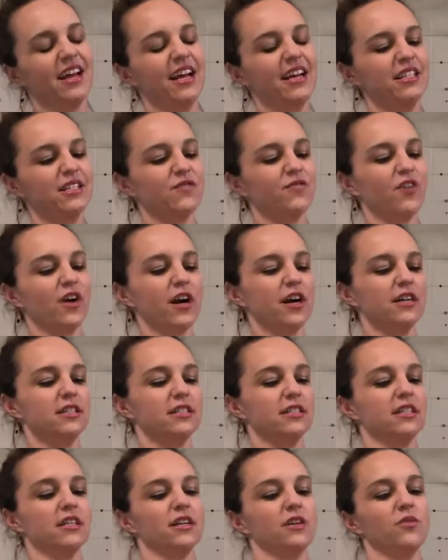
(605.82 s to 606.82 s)
as far
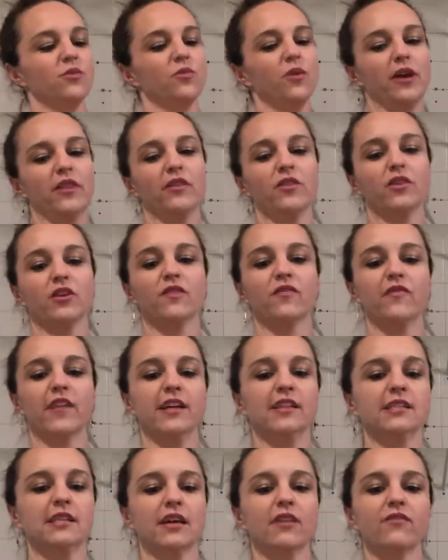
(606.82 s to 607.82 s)
as the way that they're
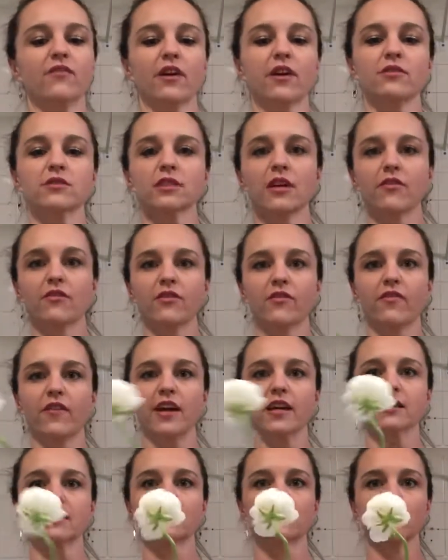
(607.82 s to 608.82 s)
facing. Flowers have a
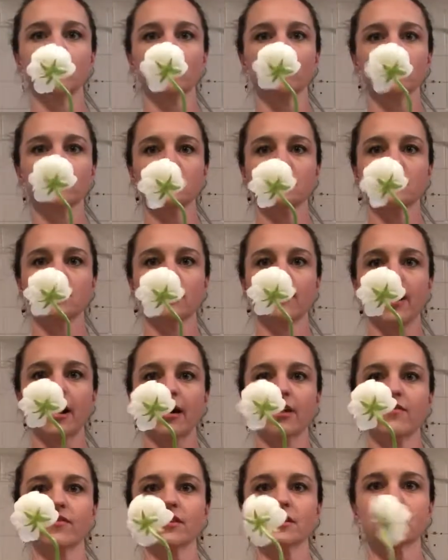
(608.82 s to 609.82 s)
face. So this is the
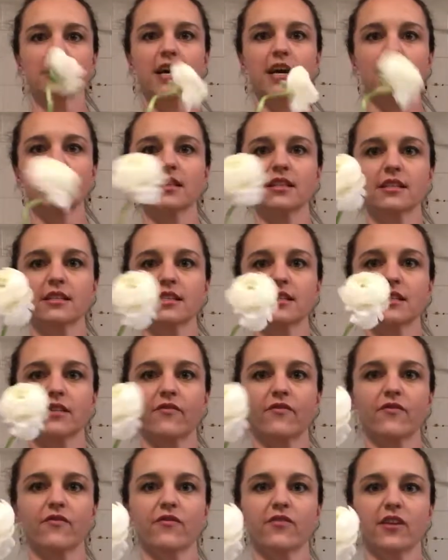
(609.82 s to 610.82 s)
back of his head, this is the
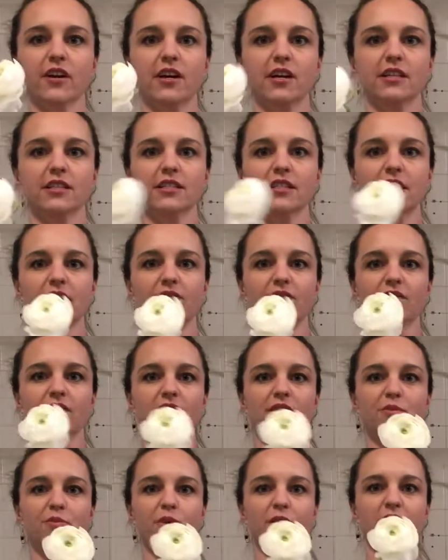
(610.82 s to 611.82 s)
front of
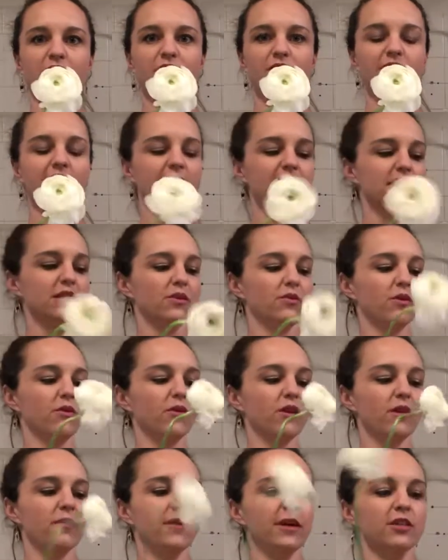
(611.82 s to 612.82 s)
his pretty face. So we
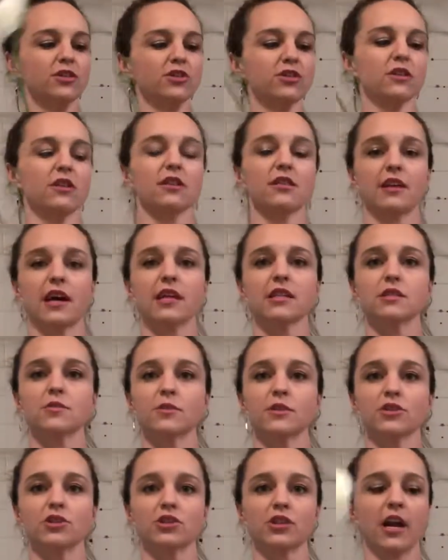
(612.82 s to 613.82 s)
want to make sure that that's
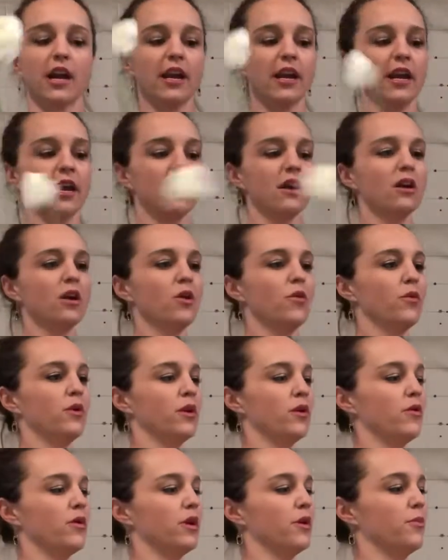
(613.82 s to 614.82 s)
what's shining. We
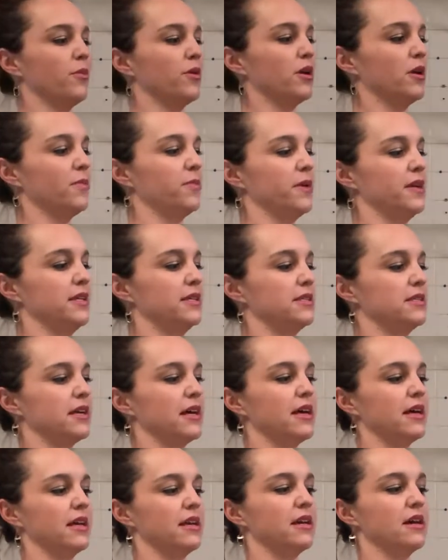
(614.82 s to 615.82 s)
don't want to put a piece
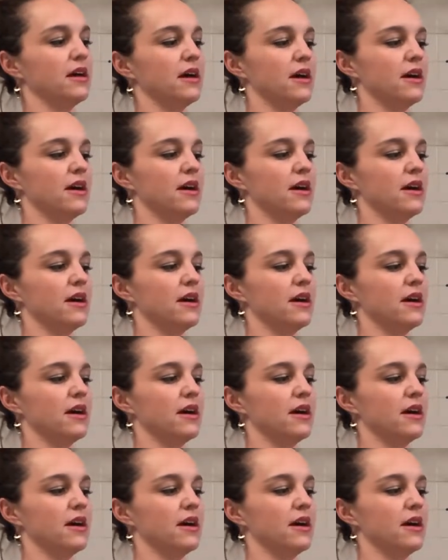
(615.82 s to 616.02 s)
in